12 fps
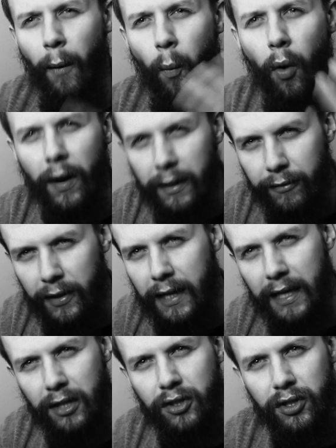What even
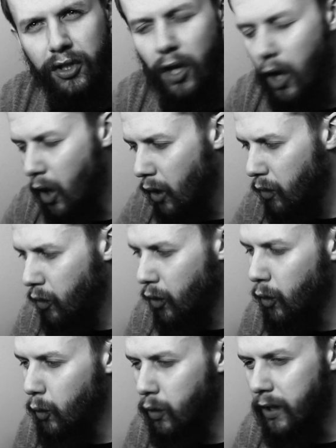is the
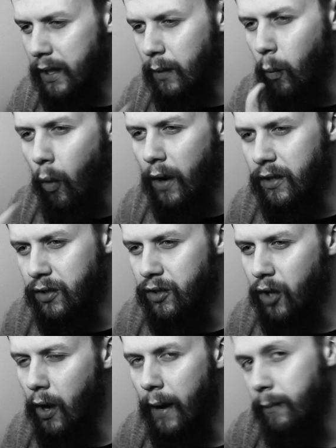new year? What is
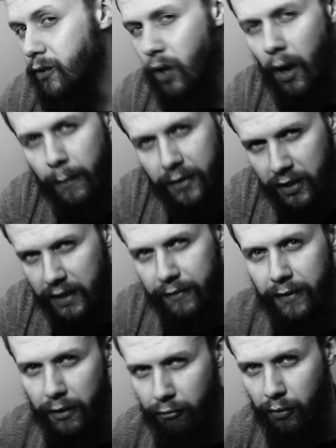time? Time isn't
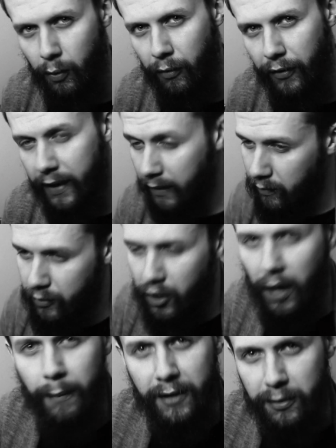even a real thing.
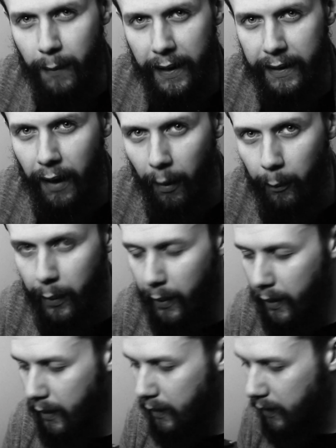Time is made up,
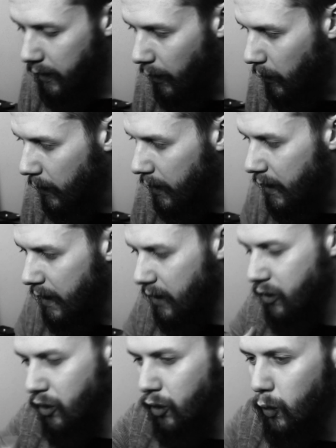you know.
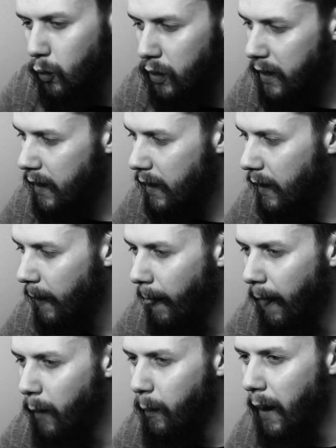It's a new year
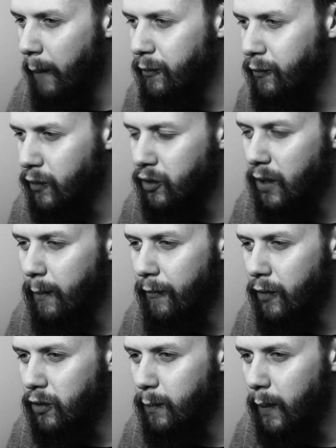perhaps for some of
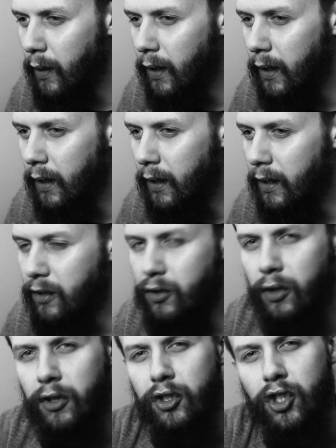us, but it's
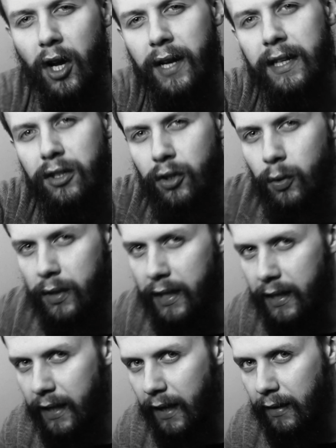not the Chinese New
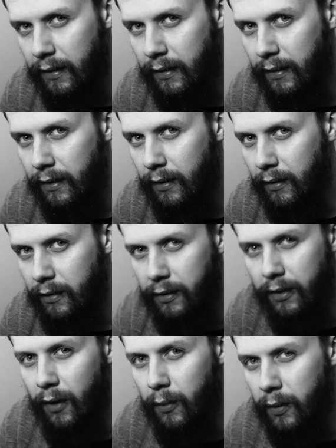Year yet,
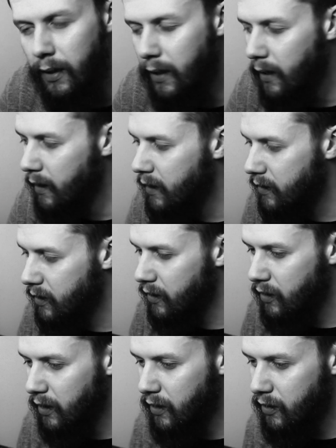you know.
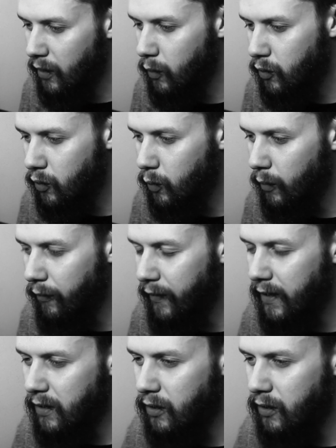It's those sort of things.